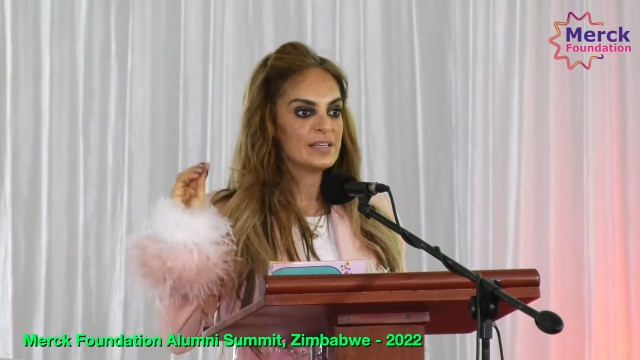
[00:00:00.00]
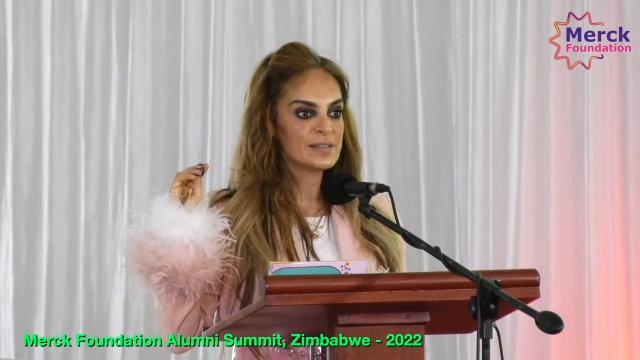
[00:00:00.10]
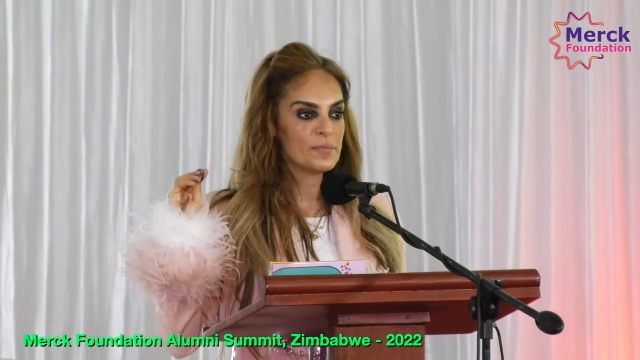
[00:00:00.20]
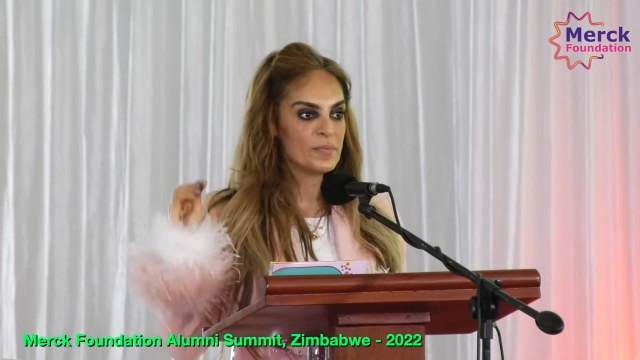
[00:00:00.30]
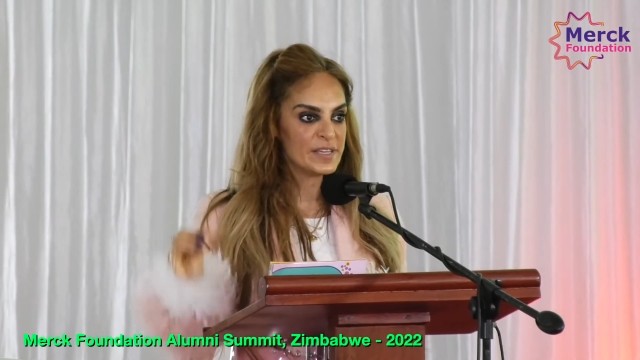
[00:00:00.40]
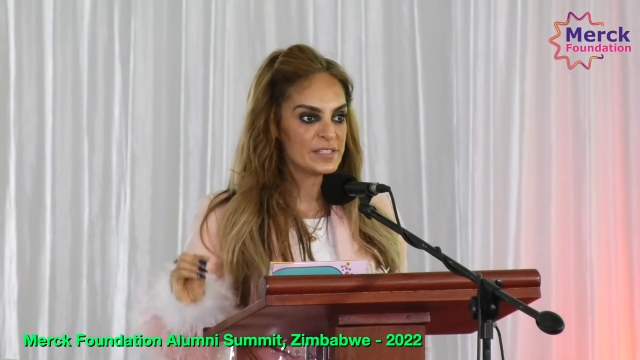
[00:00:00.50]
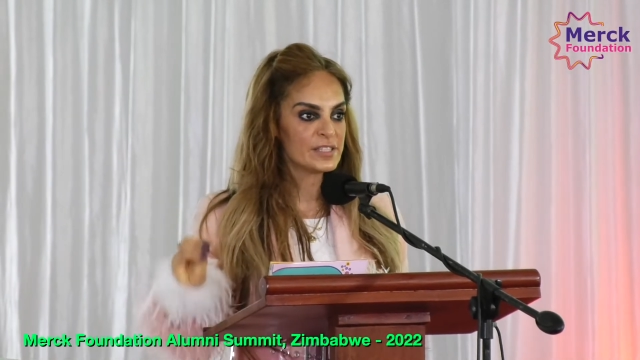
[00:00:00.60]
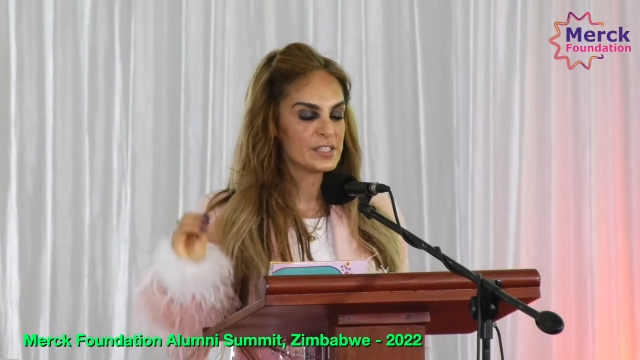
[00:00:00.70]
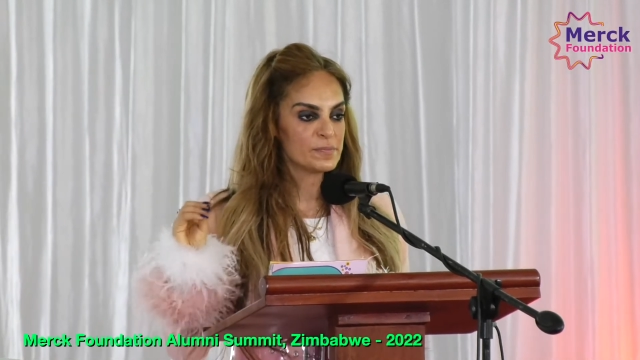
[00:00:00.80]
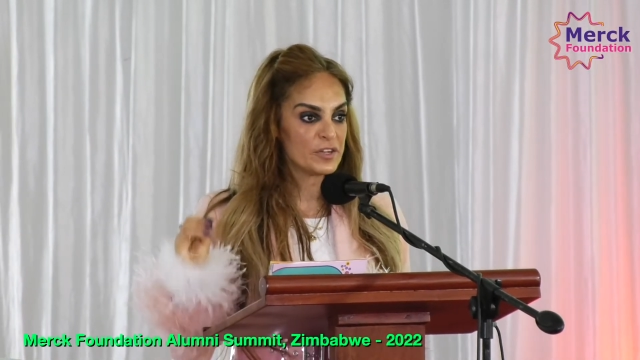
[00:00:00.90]
the best
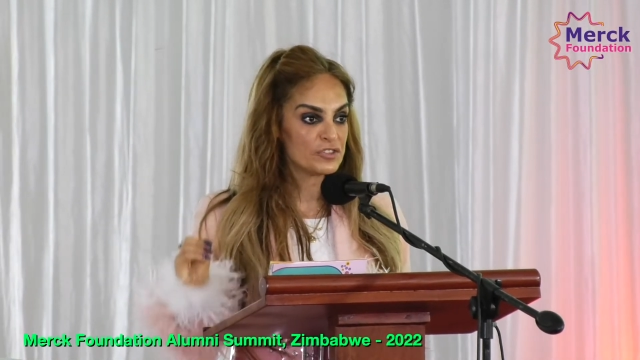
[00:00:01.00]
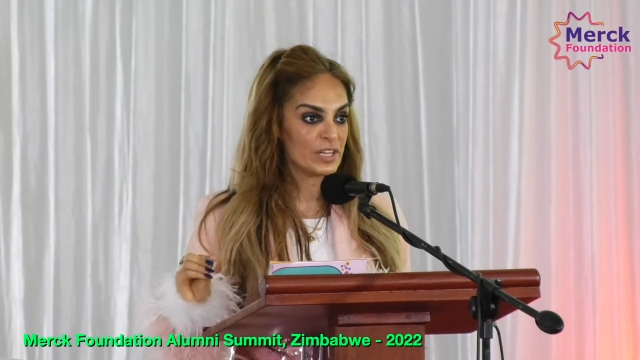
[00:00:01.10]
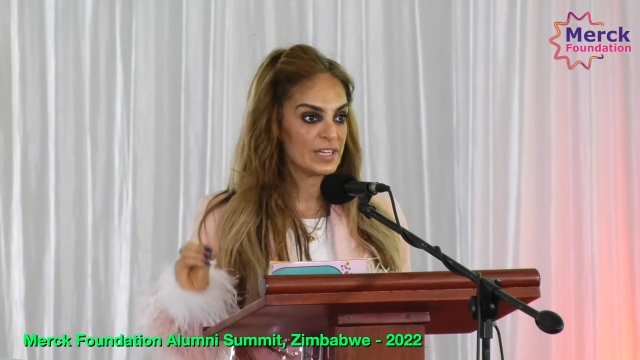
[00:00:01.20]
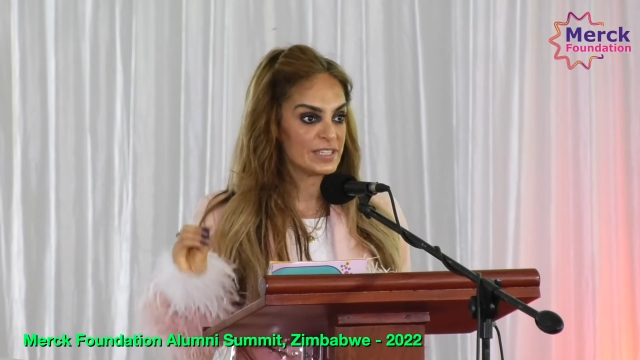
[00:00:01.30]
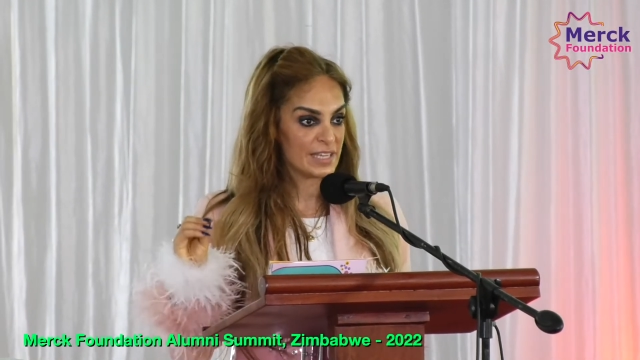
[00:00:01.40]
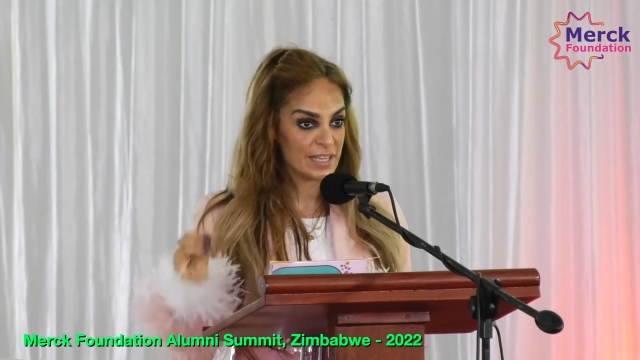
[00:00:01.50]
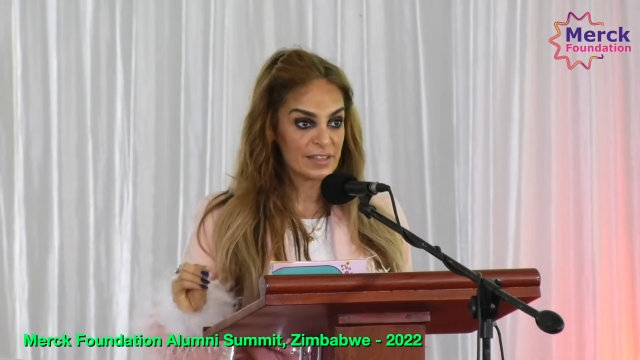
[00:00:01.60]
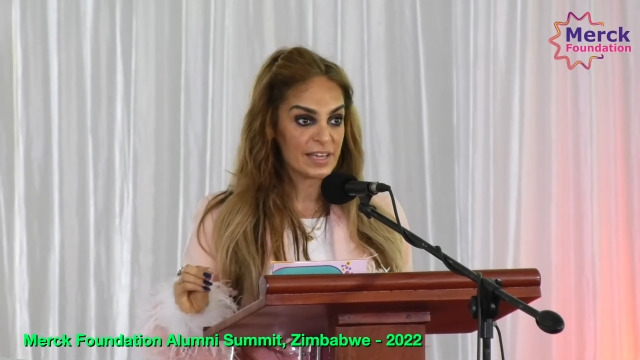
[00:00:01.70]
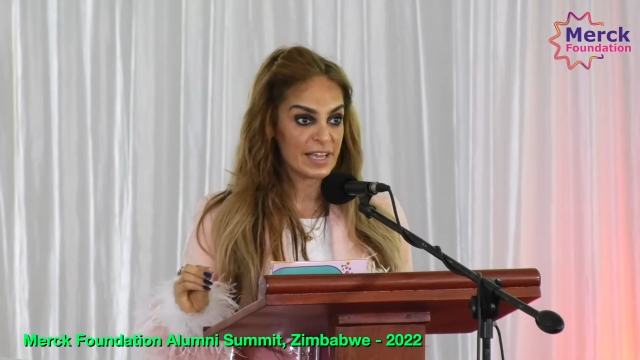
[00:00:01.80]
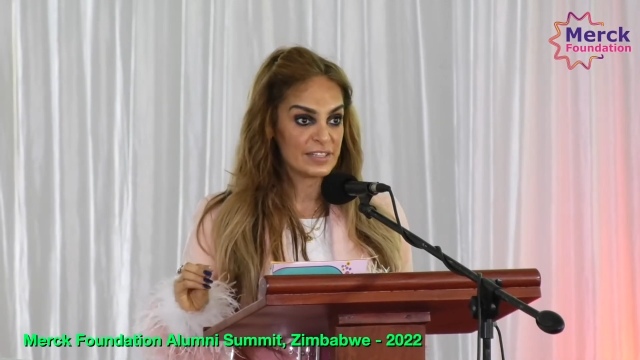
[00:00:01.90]
specialists in
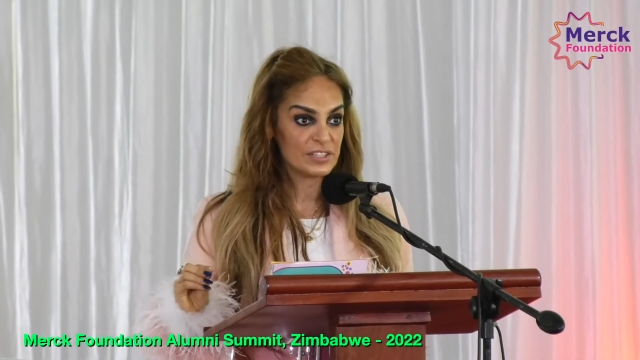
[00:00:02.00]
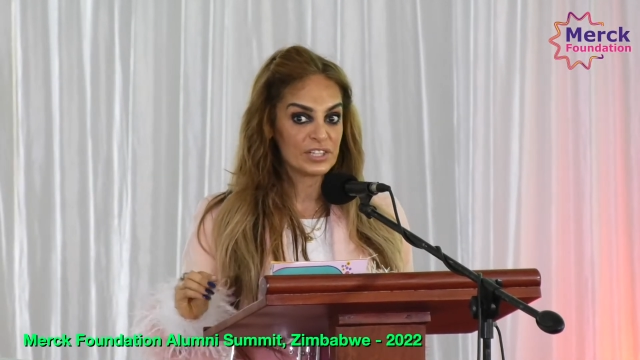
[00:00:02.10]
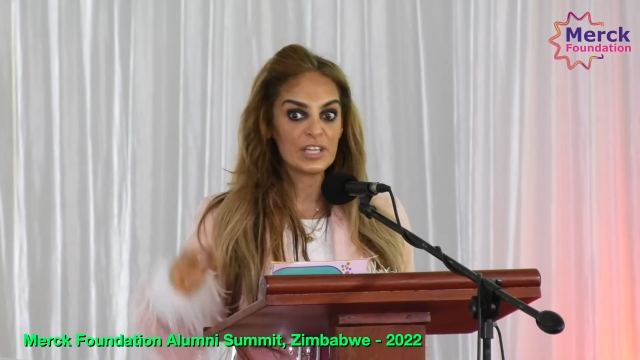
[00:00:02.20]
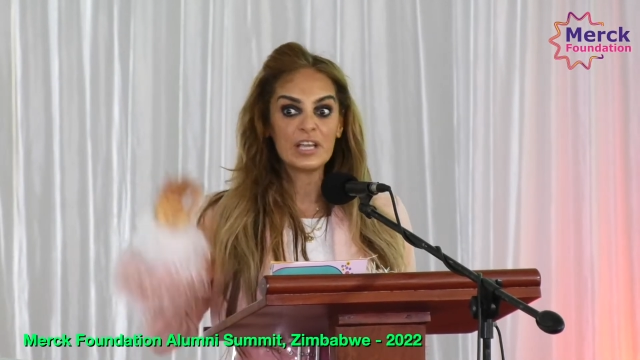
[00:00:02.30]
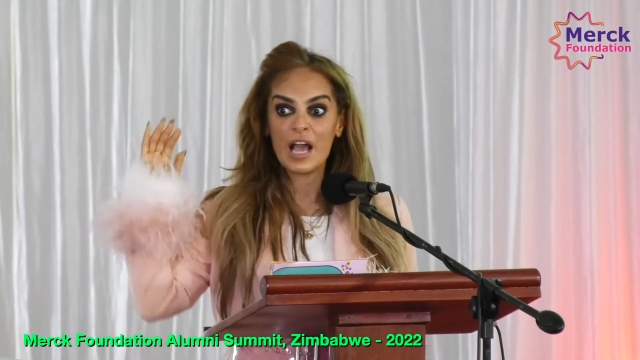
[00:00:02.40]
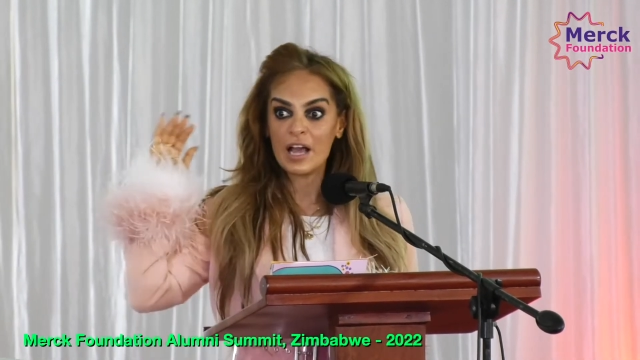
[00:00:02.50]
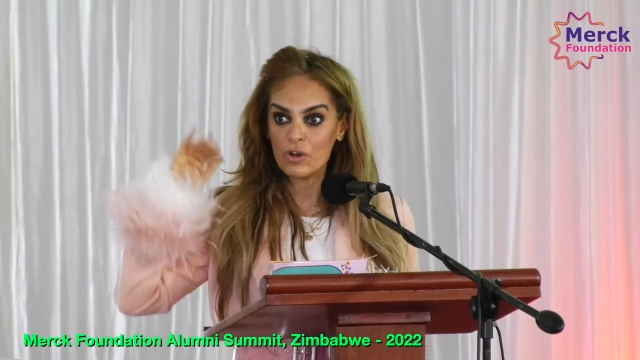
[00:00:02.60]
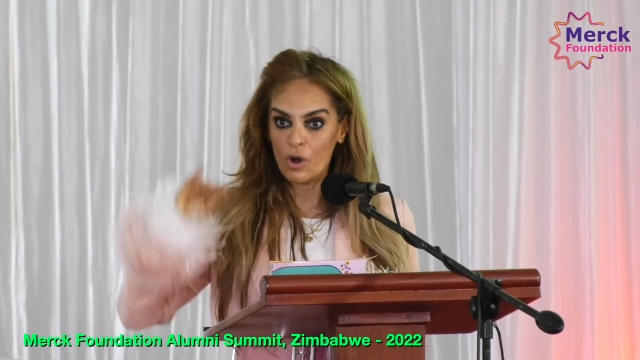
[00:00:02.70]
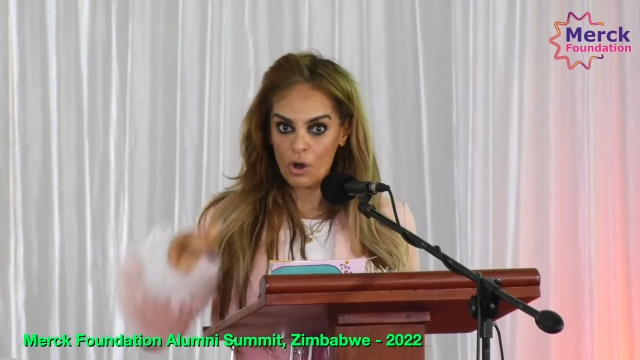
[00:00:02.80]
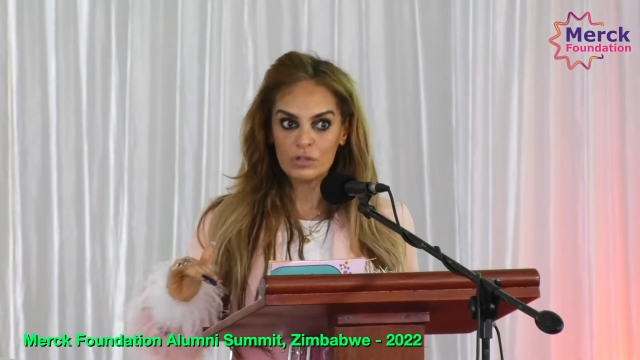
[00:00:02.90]
the country, and
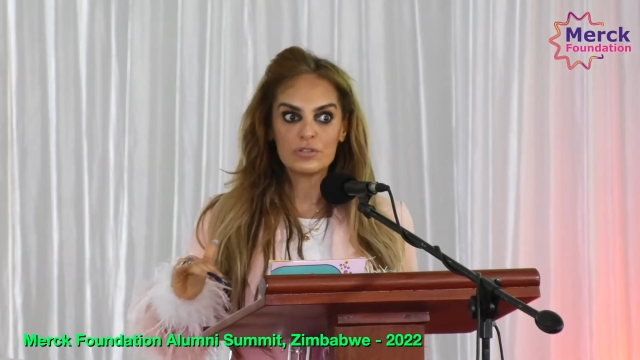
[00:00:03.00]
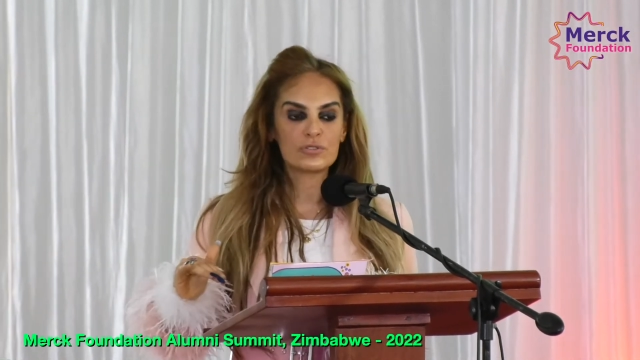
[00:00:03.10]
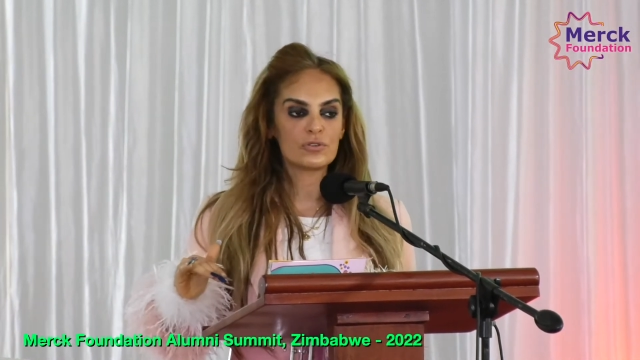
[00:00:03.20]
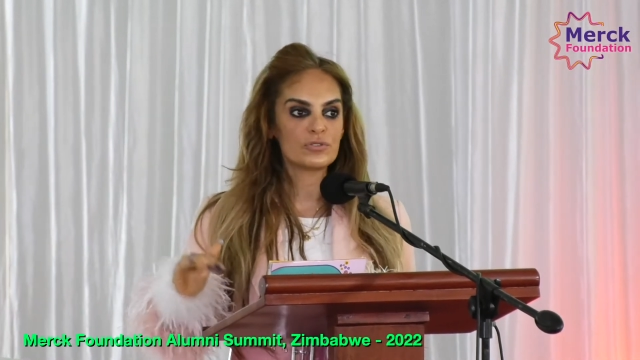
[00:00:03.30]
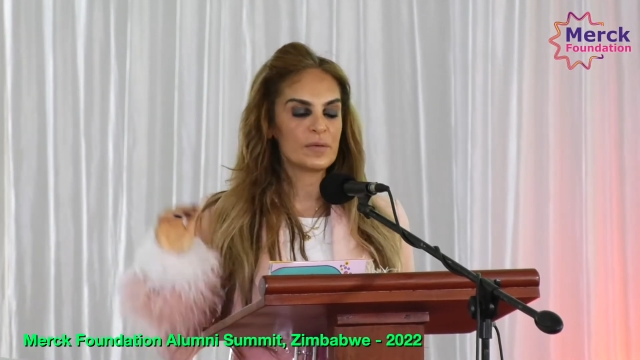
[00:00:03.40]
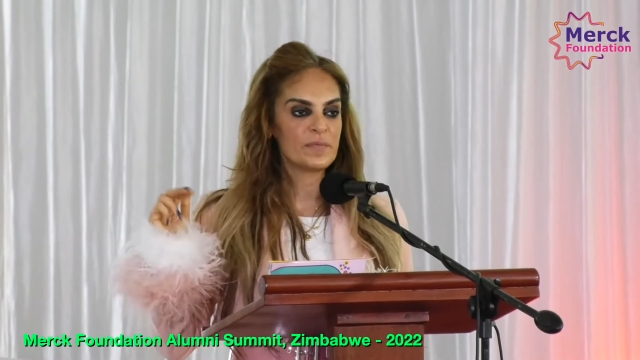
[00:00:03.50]
also the